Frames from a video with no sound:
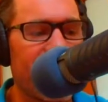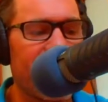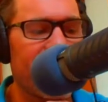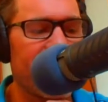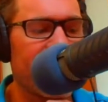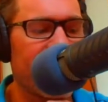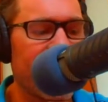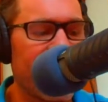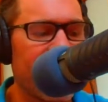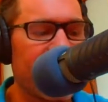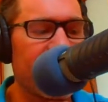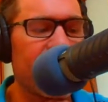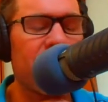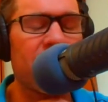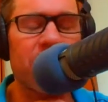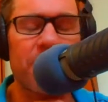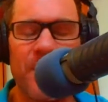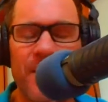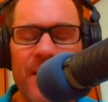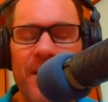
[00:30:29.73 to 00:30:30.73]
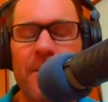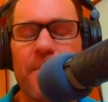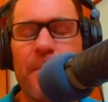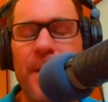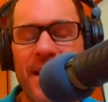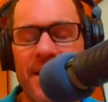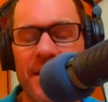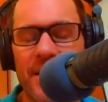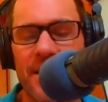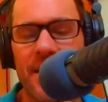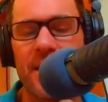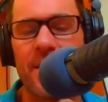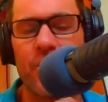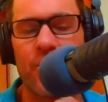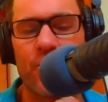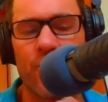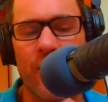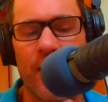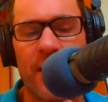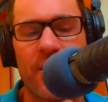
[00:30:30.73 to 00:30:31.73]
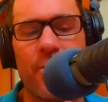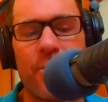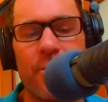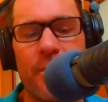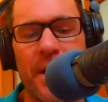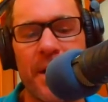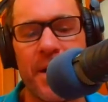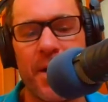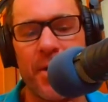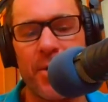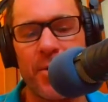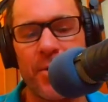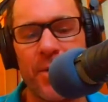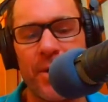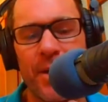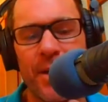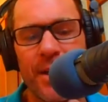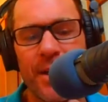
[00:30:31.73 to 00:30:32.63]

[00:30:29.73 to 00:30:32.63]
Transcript: and it's my capacity to train on my own.